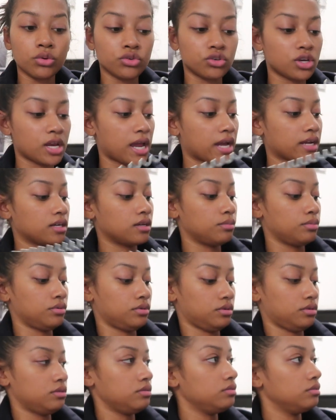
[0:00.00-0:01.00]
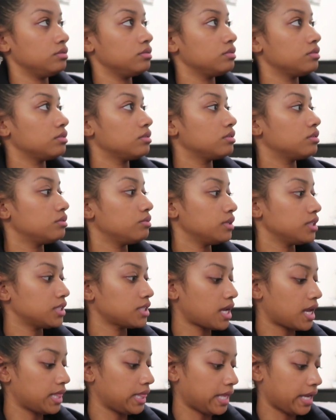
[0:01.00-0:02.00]
retractable
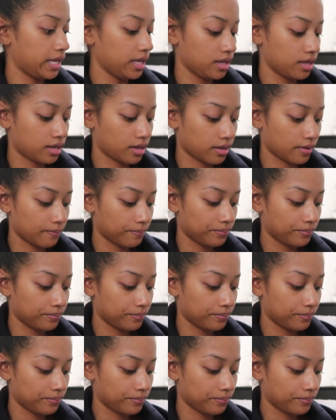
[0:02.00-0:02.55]
which I like